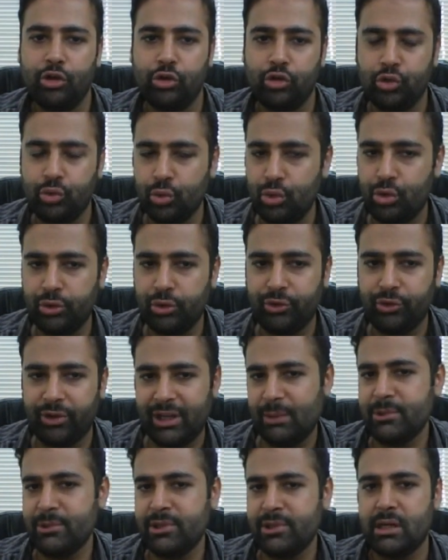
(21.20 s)
2 to 3
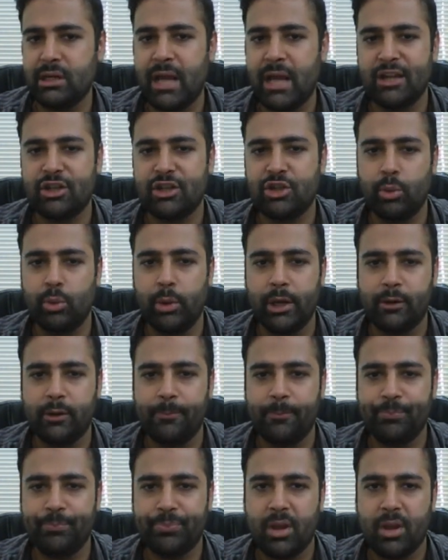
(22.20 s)
images attached to it.
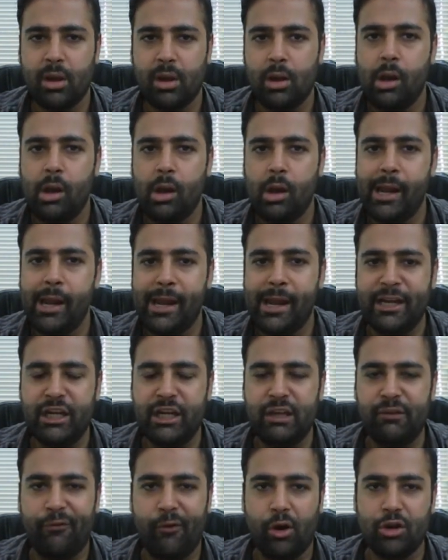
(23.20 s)
In
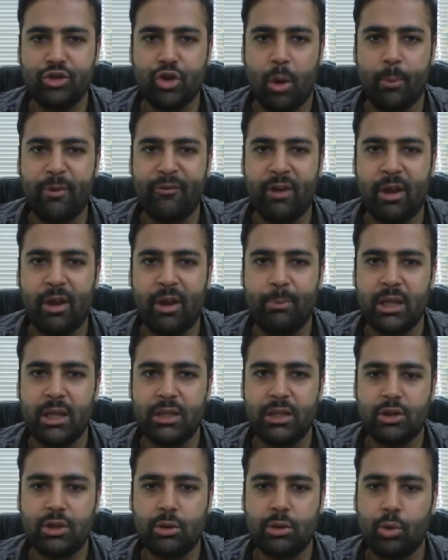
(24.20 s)
default Shopify
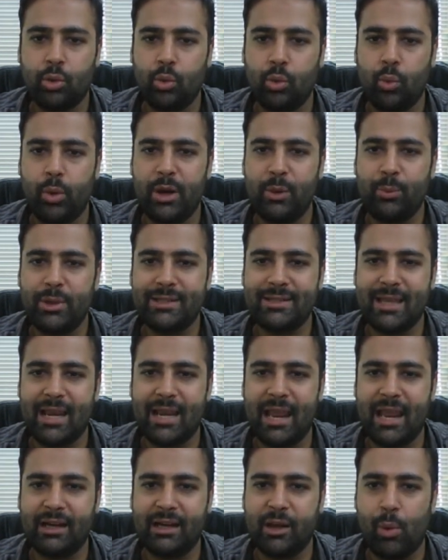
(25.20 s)
page, when we
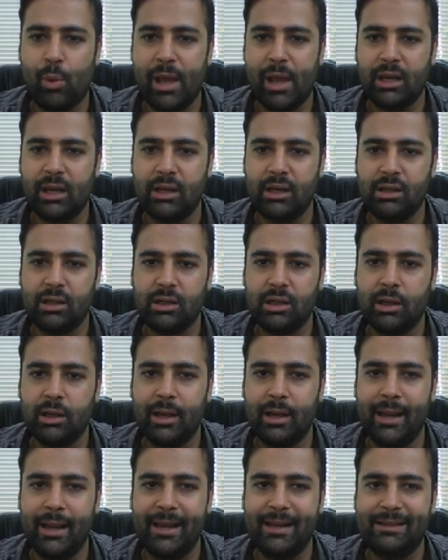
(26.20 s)
select a variant,
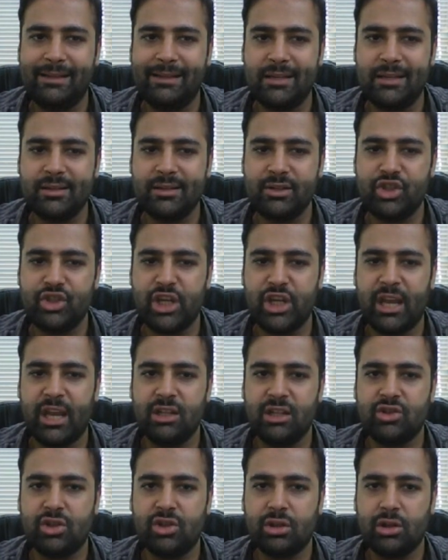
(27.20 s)
it doesn't
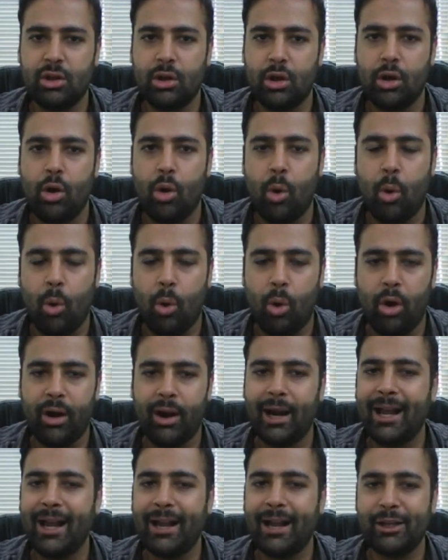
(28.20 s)
change
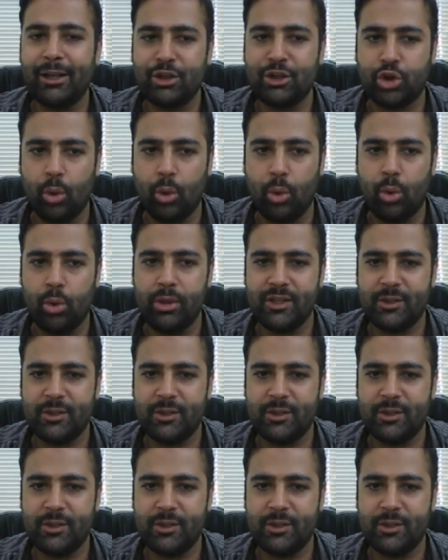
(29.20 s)
or show the